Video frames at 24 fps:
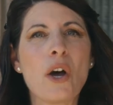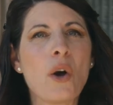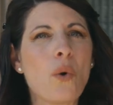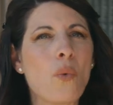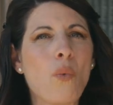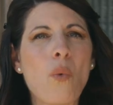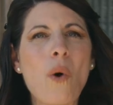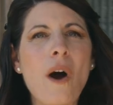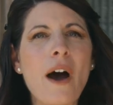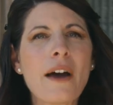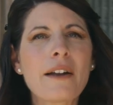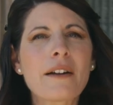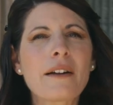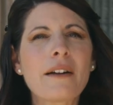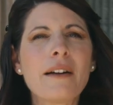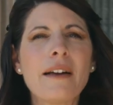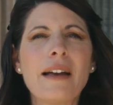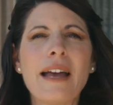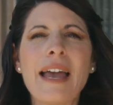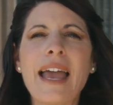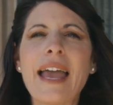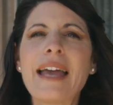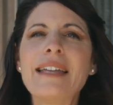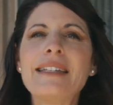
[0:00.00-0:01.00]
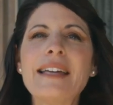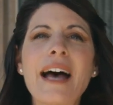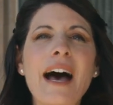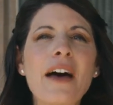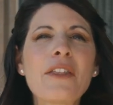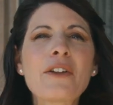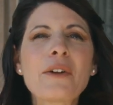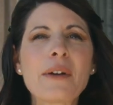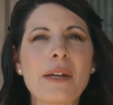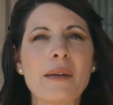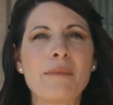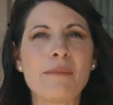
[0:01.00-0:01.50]
water, and
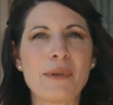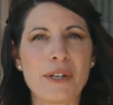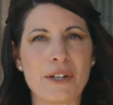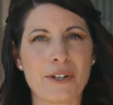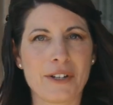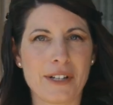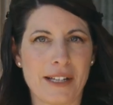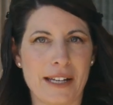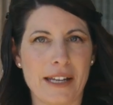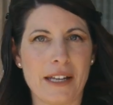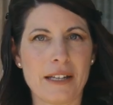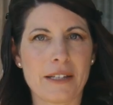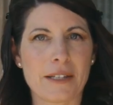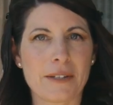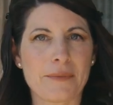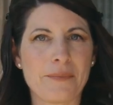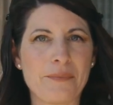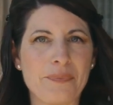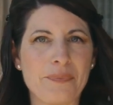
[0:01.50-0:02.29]
other impurities.